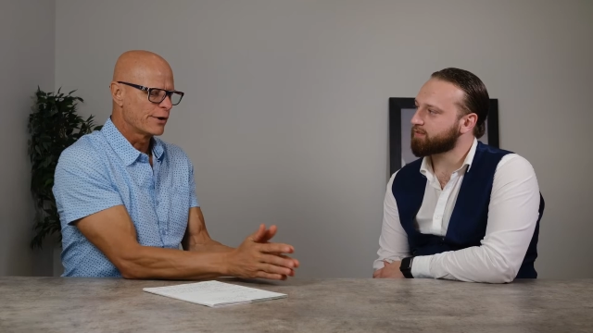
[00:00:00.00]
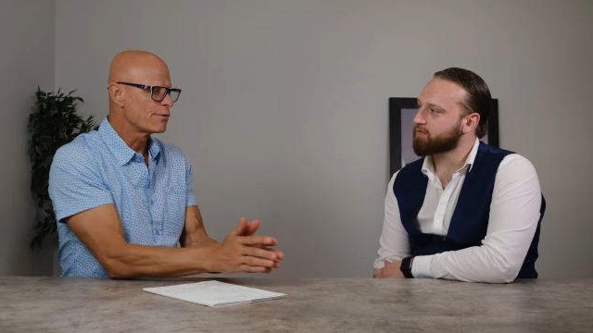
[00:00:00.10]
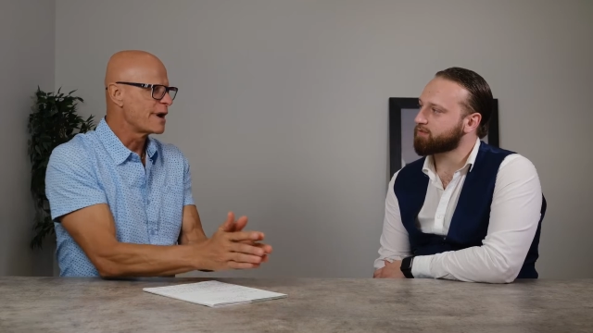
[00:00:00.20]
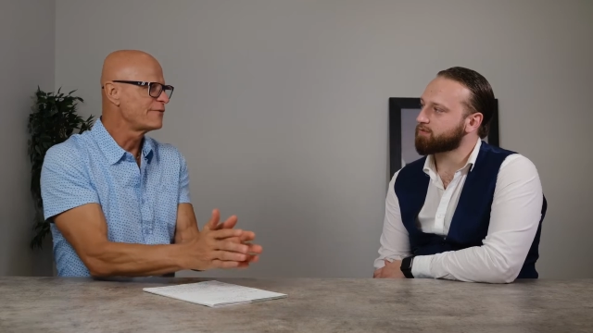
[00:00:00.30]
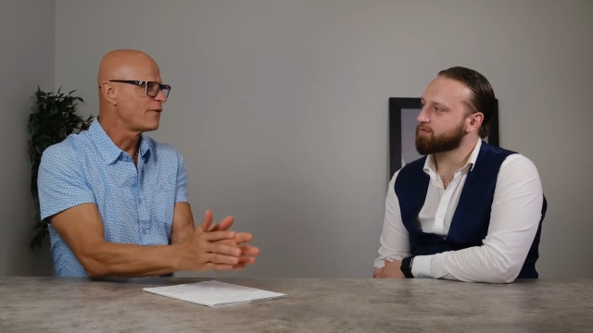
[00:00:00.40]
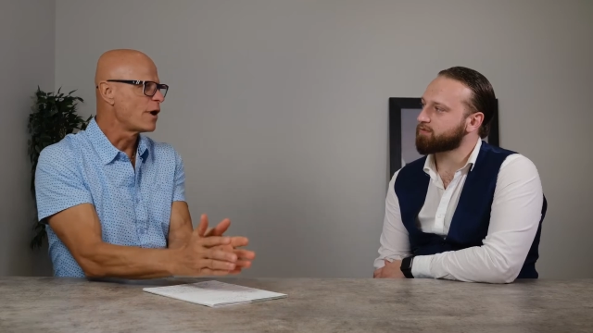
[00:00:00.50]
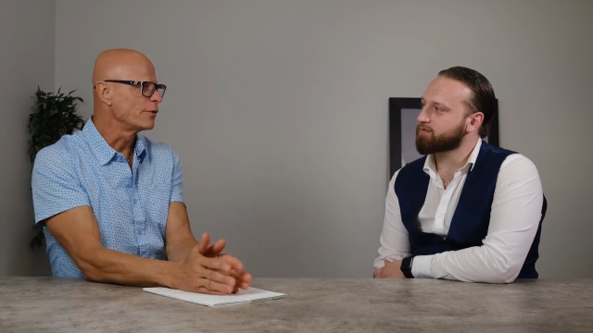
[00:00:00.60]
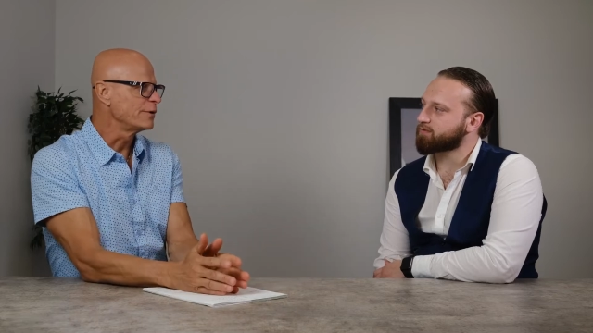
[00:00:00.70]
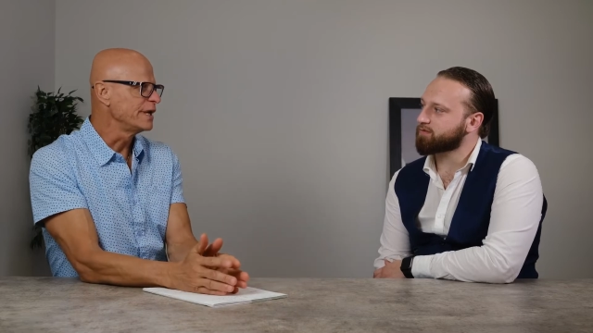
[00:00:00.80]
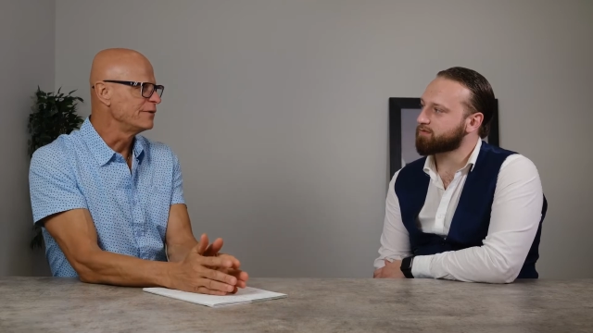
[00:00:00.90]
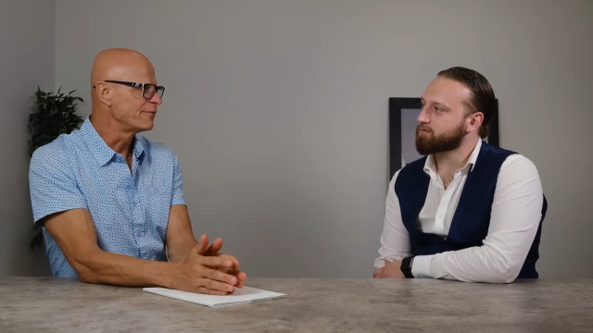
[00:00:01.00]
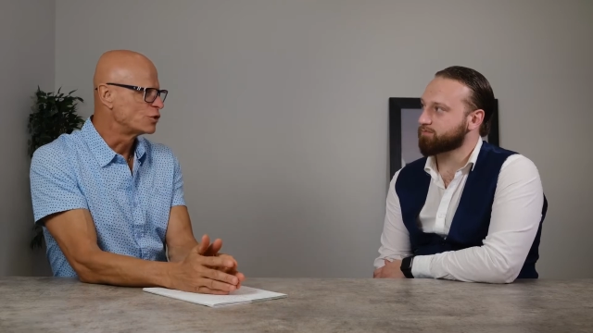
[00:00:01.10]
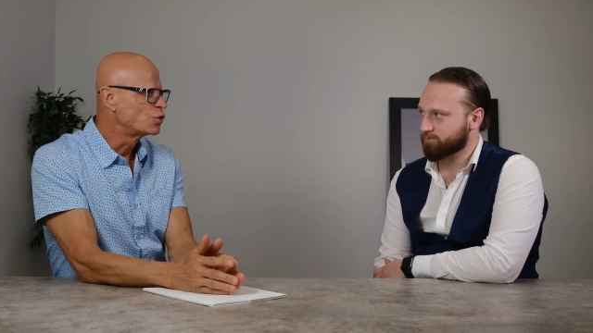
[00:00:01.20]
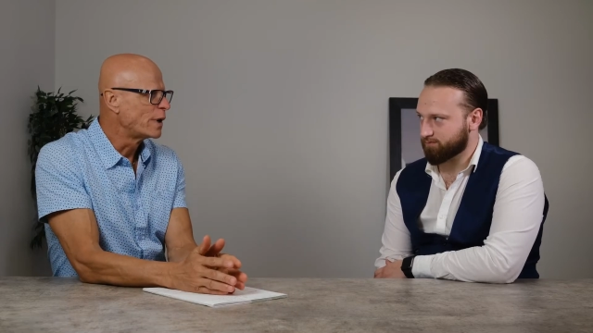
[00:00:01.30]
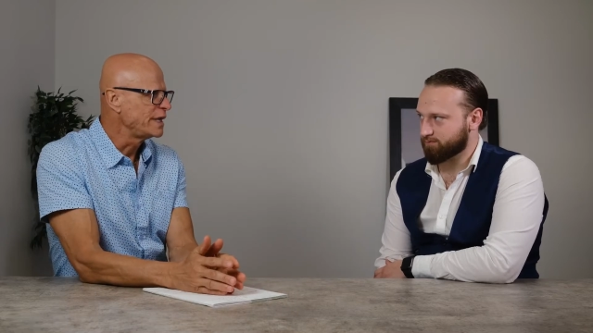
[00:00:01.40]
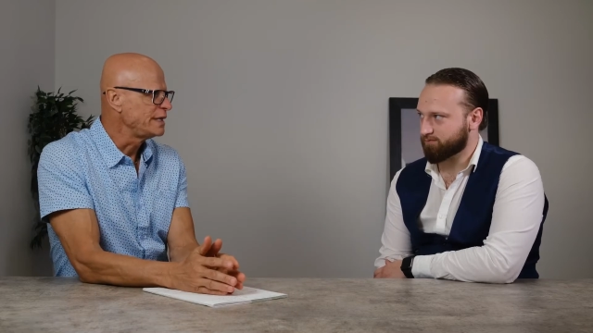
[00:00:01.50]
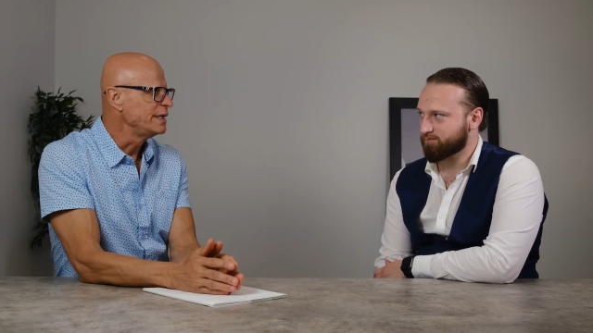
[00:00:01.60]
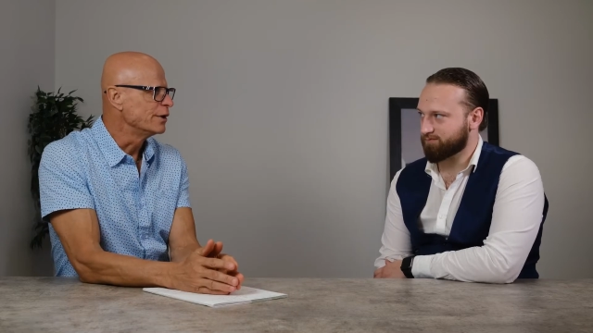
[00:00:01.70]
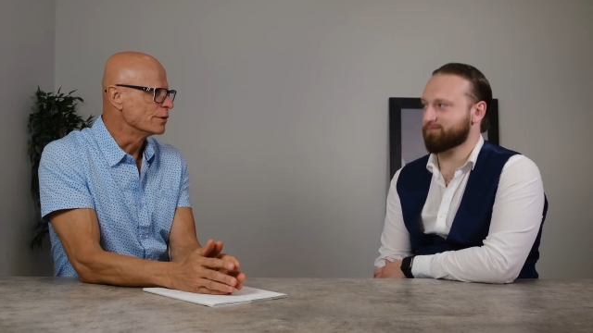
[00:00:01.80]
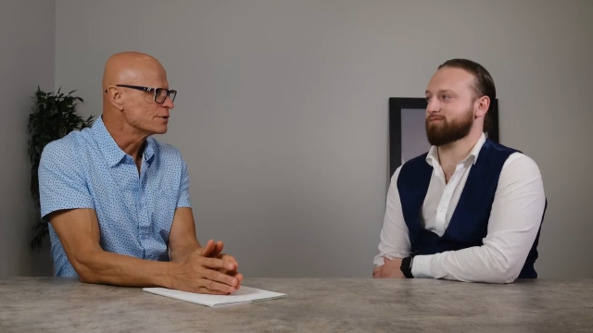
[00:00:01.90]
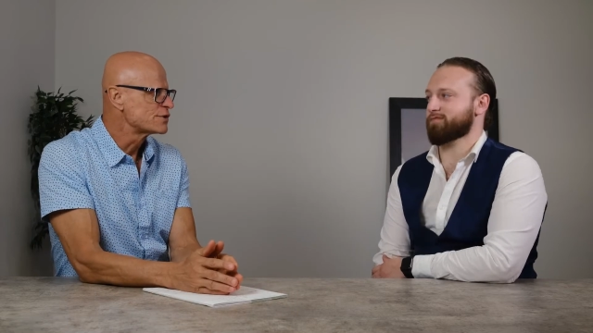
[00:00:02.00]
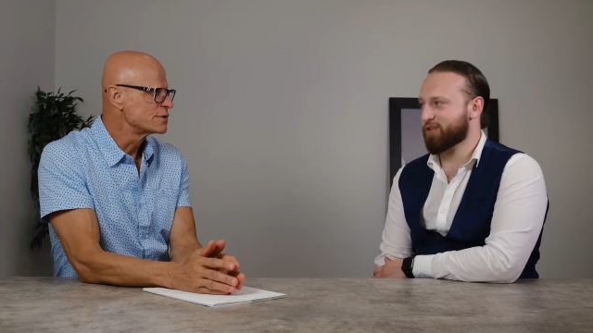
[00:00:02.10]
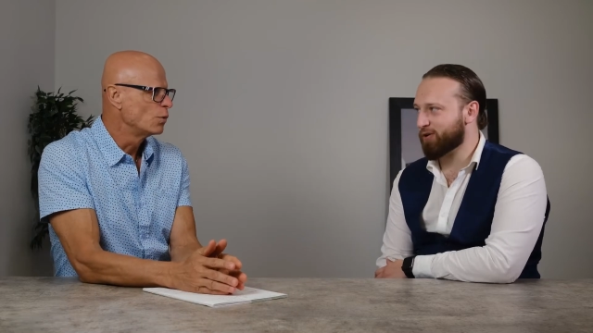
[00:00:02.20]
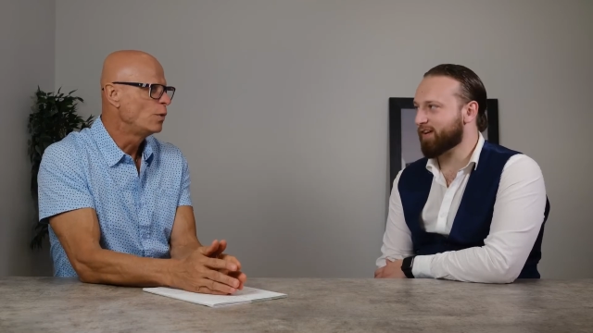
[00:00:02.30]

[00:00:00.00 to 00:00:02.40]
Speaker 1: grandfathered in for 20 years Correct.